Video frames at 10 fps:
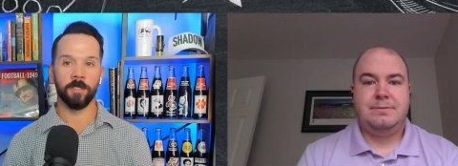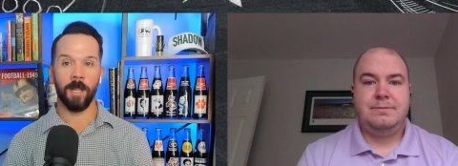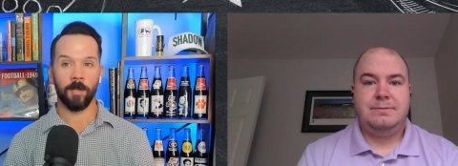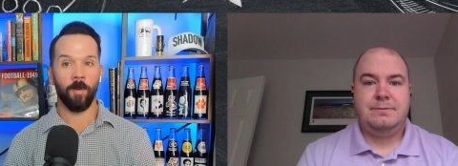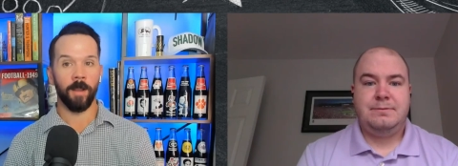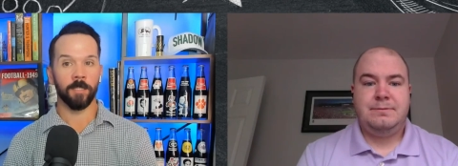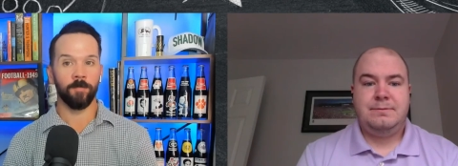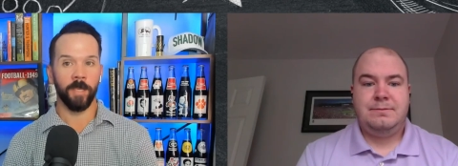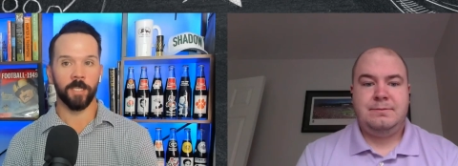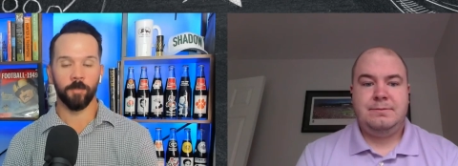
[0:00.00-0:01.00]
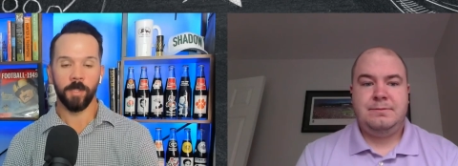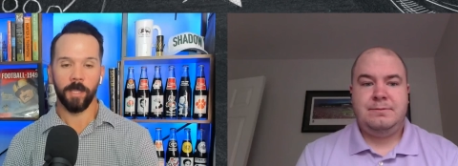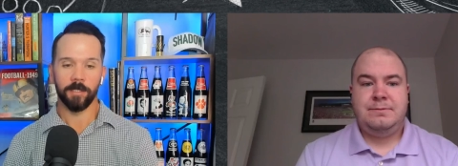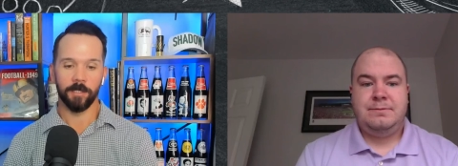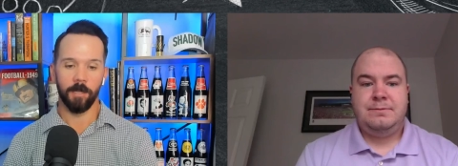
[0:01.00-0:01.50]
Speaker 1: not quite as big as we think
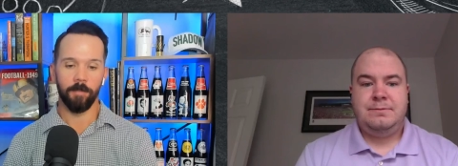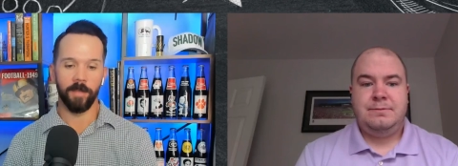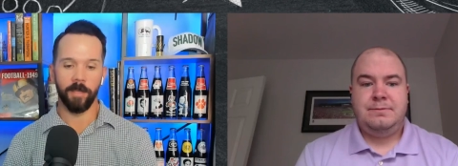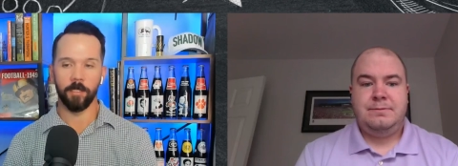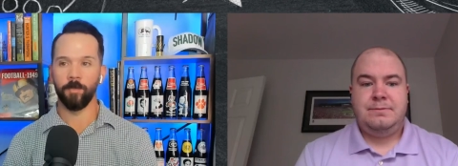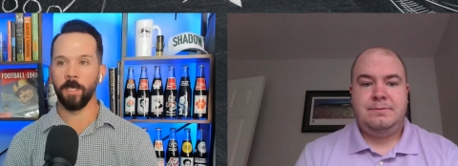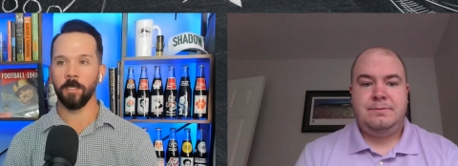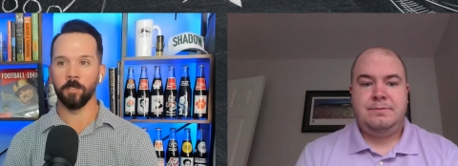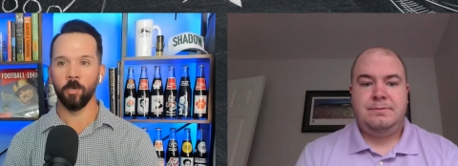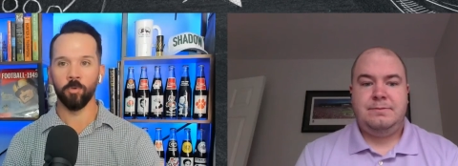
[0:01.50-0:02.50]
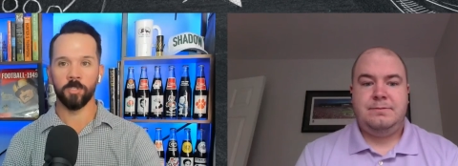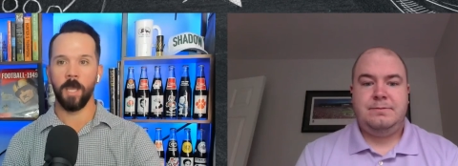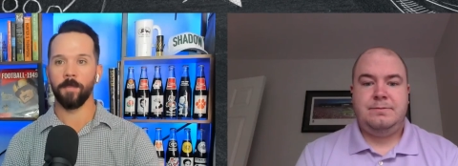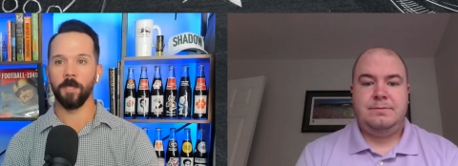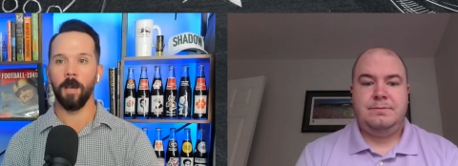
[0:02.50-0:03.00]
it's going to be, it's because who
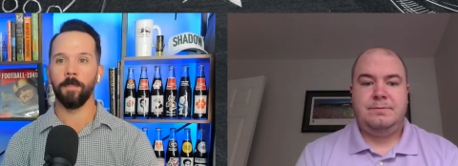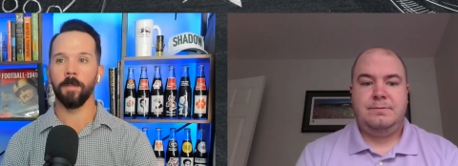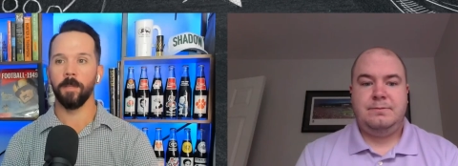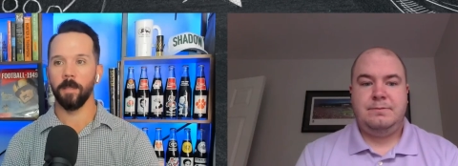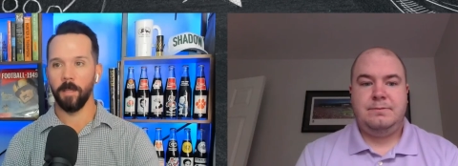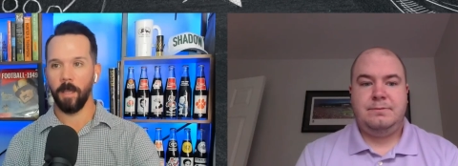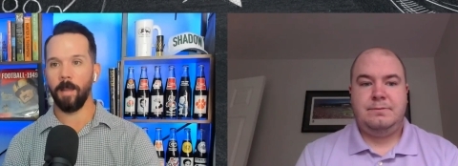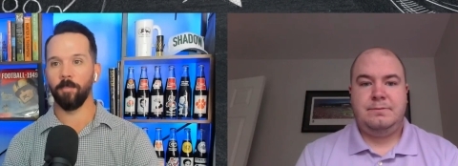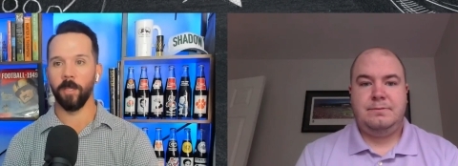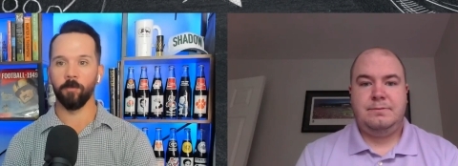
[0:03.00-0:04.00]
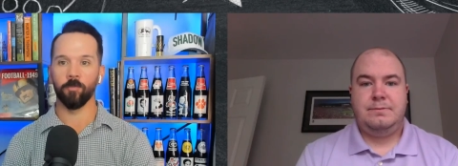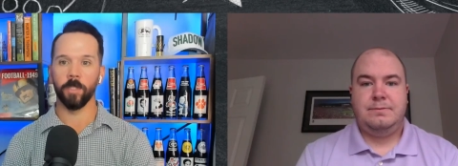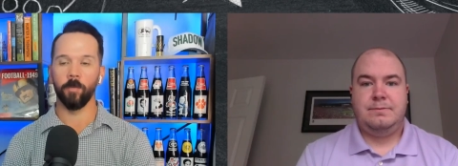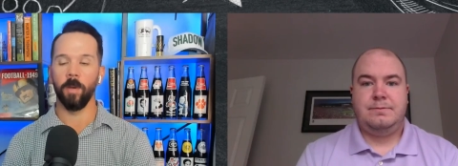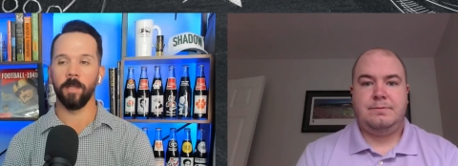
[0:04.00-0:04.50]
stepped up and played really
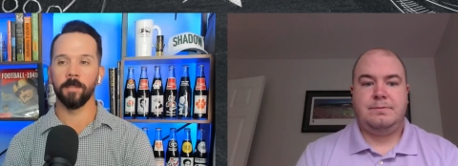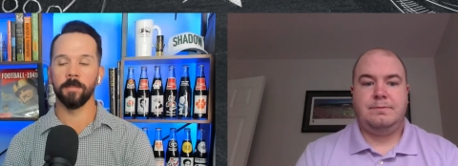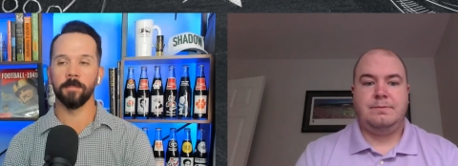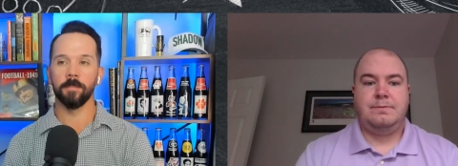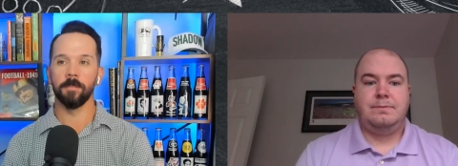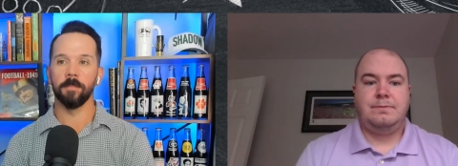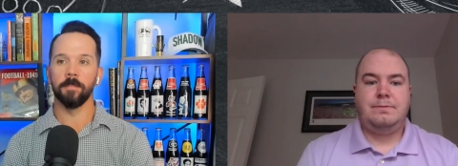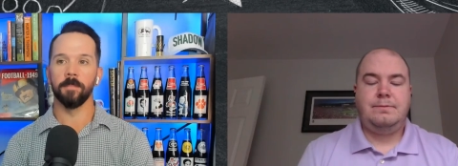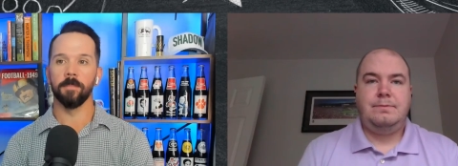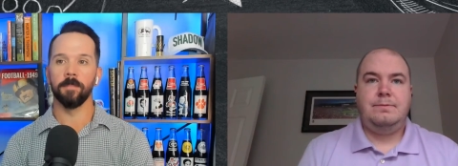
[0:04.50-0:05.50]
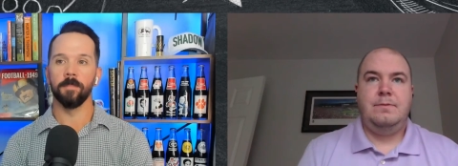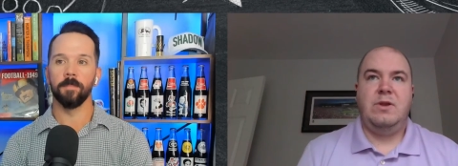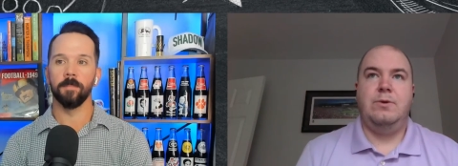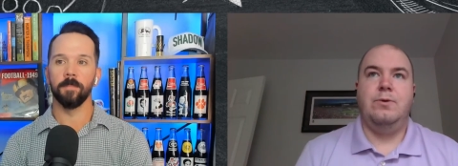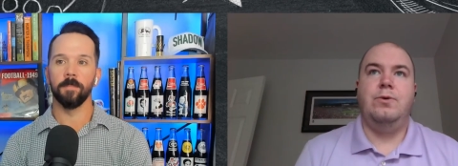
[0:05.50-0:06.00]
well?
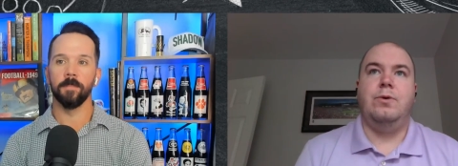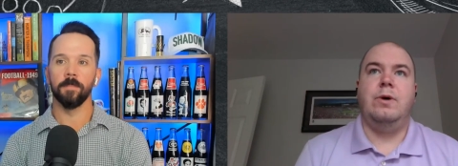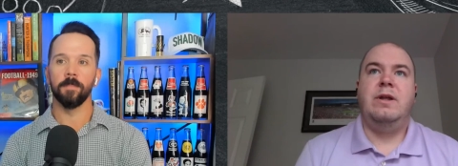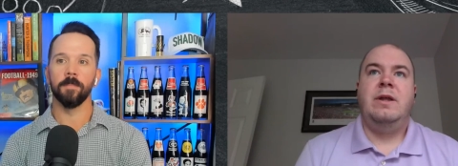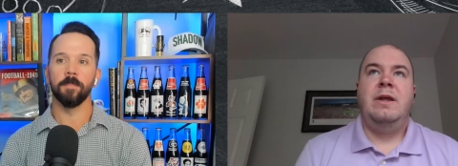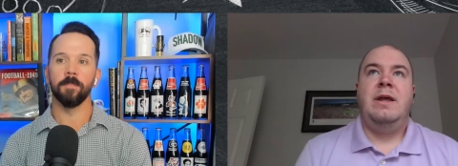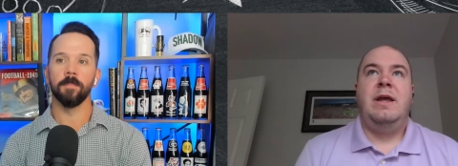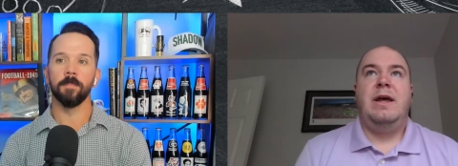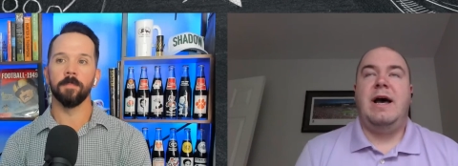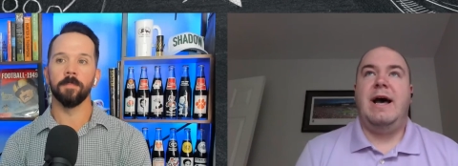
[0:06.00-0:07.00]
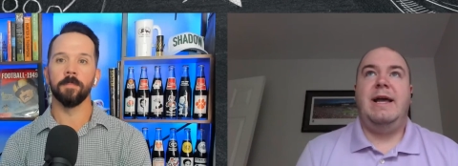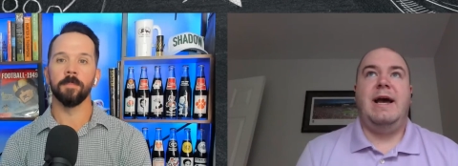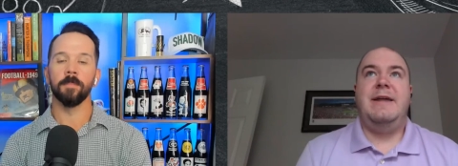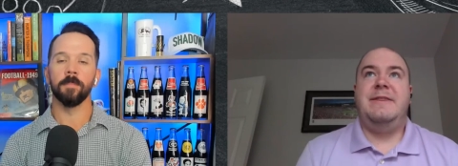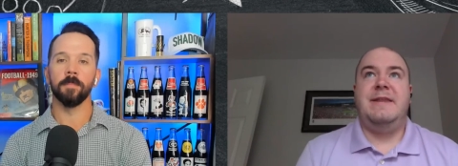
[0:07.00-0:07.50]
Speaker 2: Ooh,
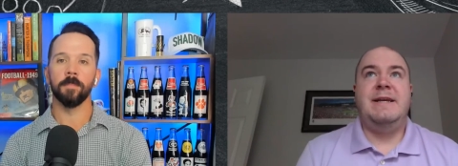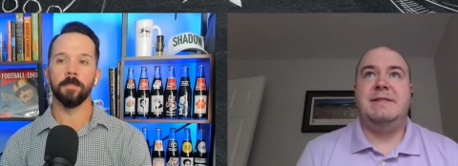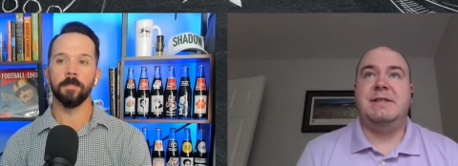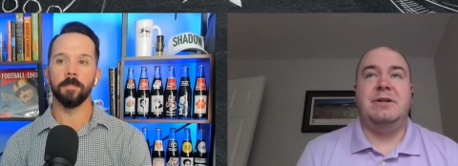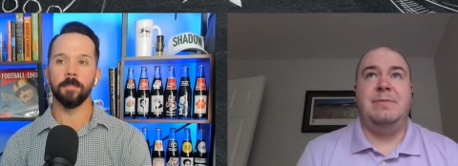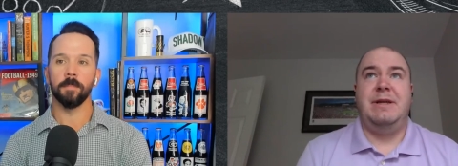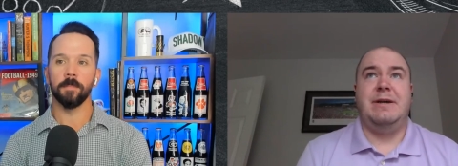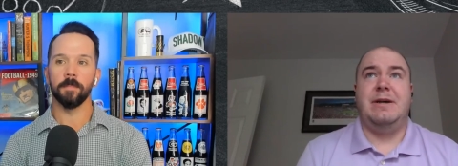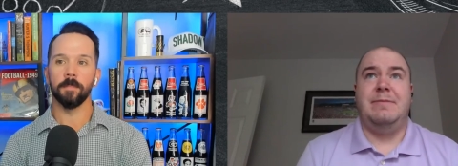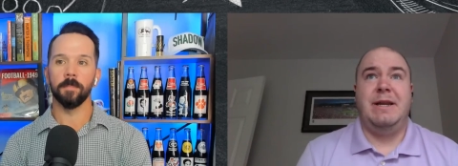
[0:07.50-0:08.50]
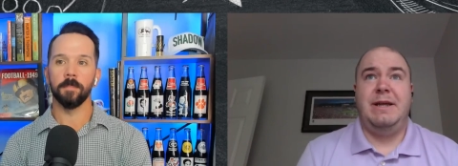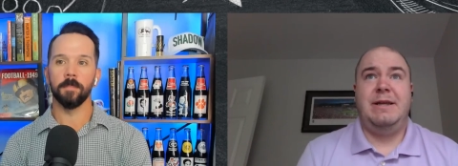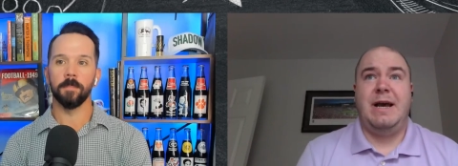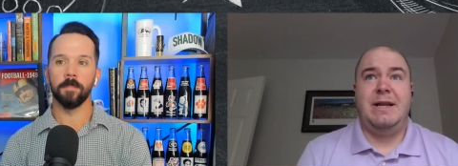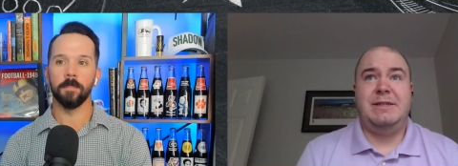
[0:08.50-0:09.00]
I think it's going to be a committee,
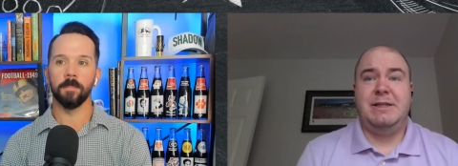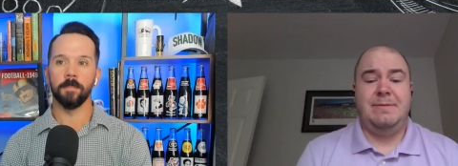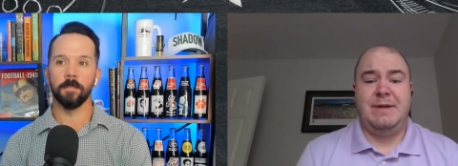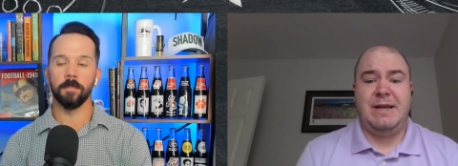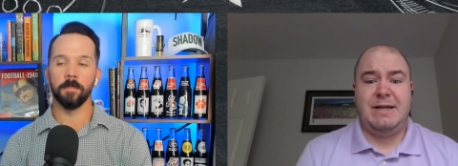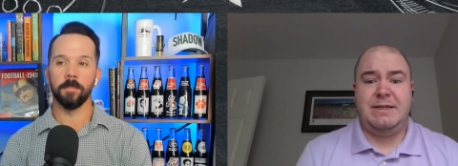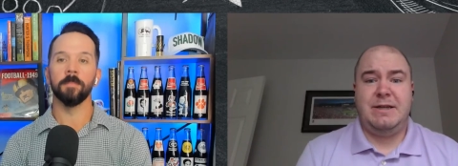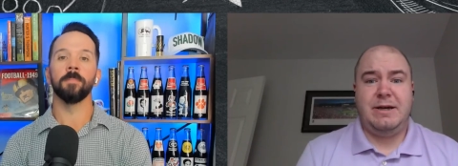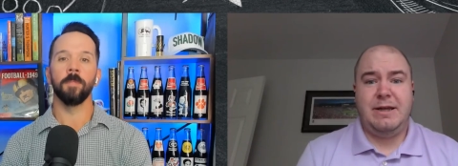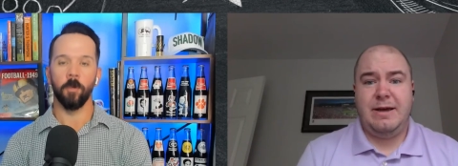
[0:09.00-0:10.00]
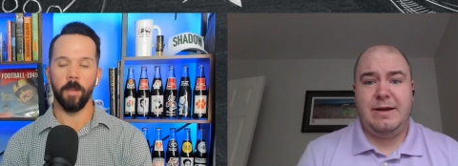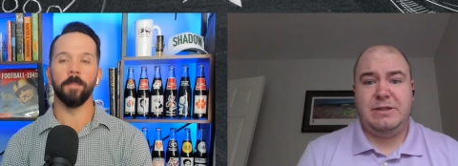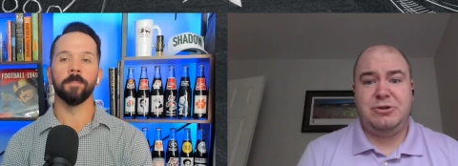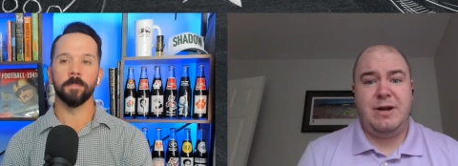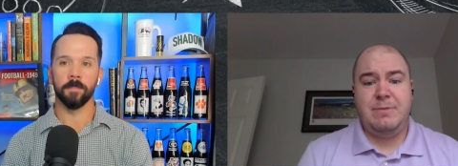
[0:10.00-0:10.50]
honestly. I mean, not to duck it.
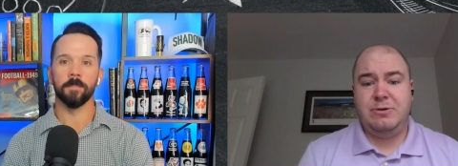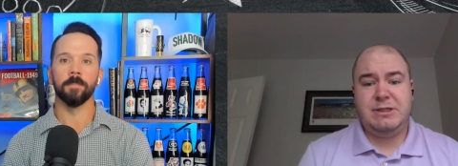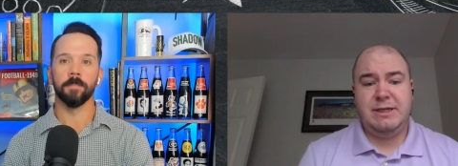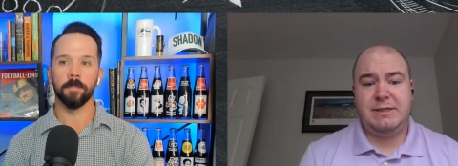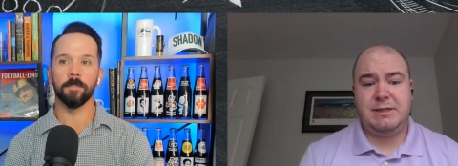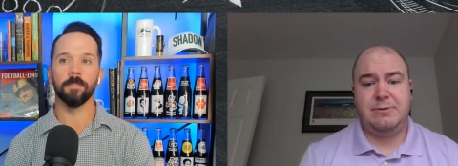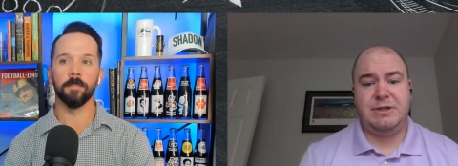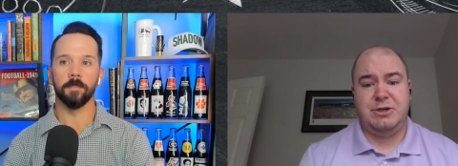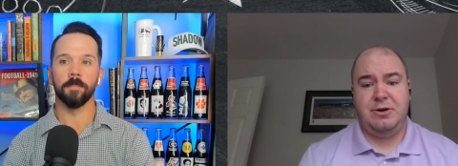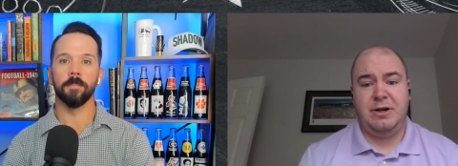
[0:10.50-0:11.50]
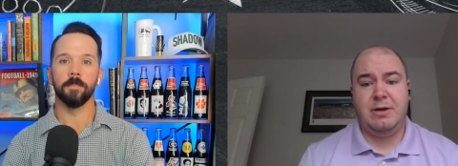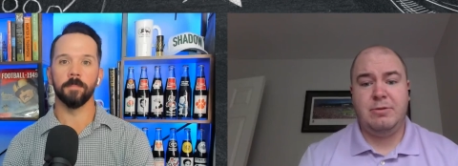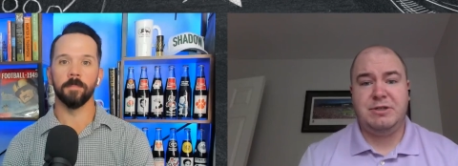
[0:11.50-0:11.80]
Trey Mosley is their returning number